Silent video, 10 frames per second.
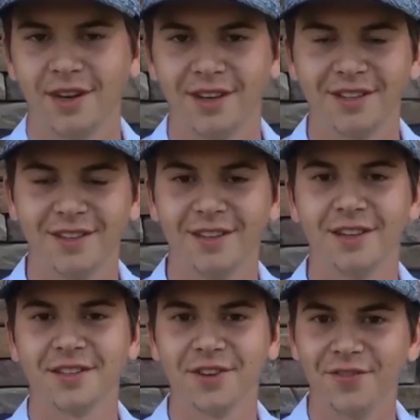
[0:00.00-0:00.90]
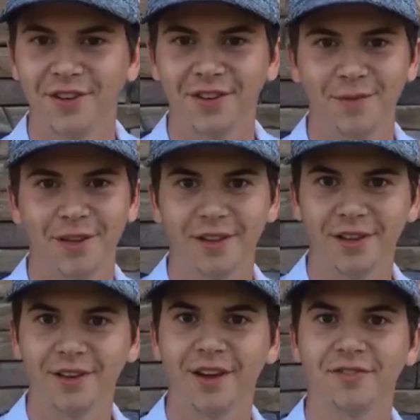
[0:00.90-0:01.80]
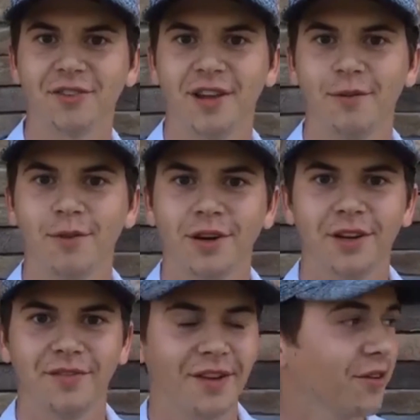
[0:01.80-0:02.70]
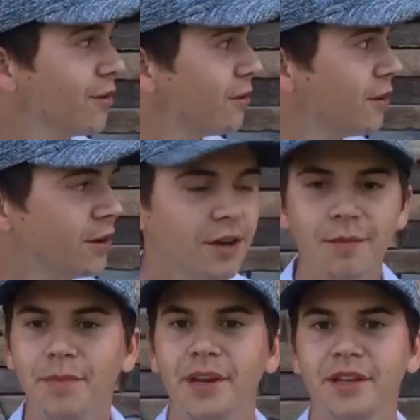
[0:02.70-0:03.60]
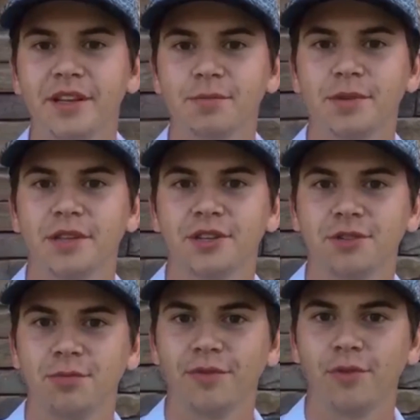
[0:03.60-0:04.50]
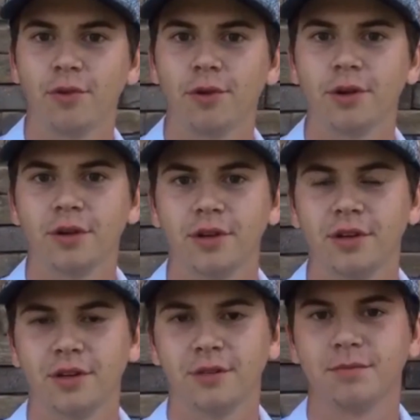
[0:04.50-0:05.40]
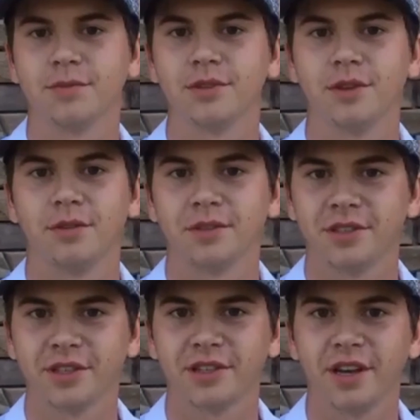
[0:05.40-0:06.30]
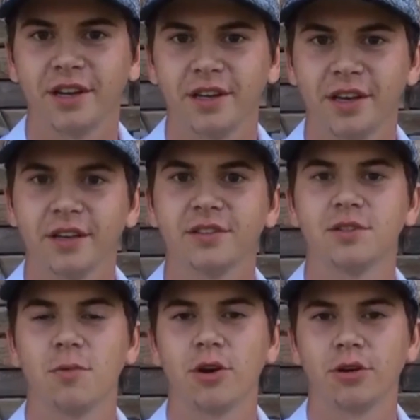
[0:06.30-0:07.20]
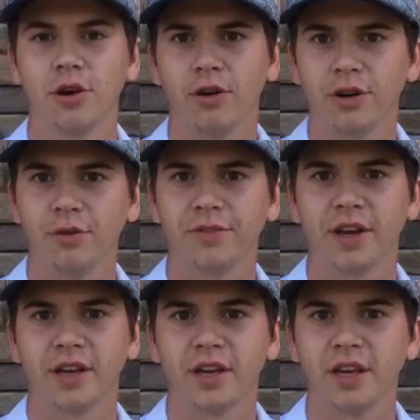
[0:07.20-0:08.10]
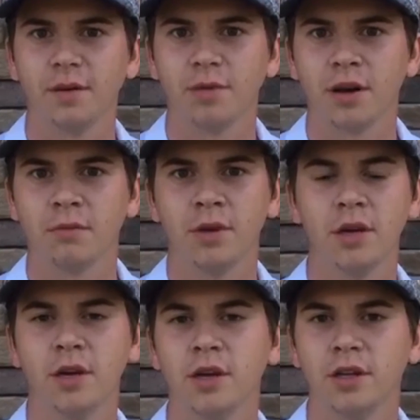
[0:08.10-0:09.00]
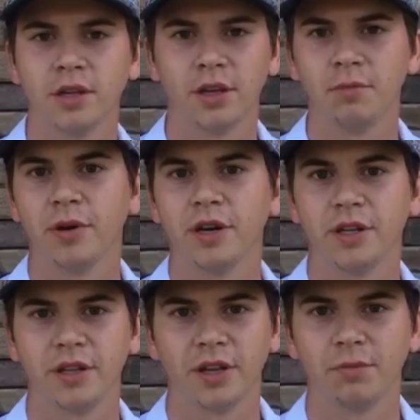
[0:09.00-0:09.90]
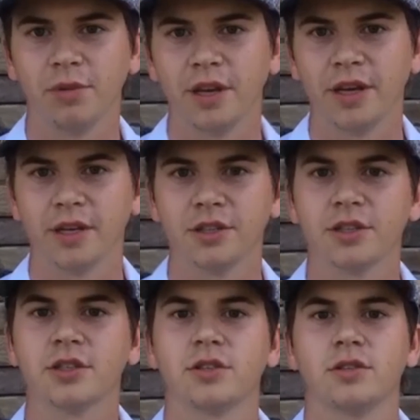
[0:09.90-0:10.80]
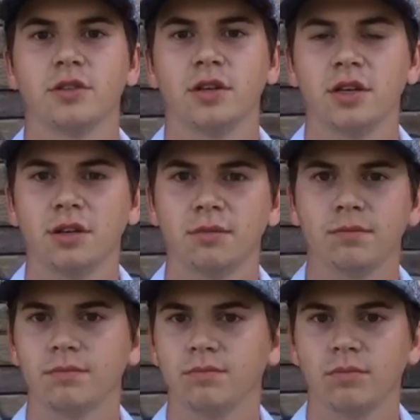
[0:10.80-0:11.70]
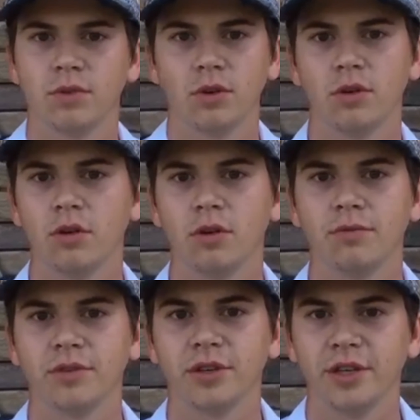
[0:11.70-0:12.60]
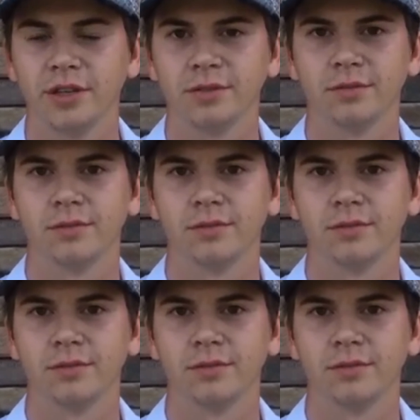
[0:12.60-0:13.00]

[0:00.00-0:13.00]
Uh, it's a good feeling to be the leader after day one. I've never been in this position before, um, so I'm just excited to get tomorrow going. Hopefully, I can keep up, good putting, good playing, just um, hopefully,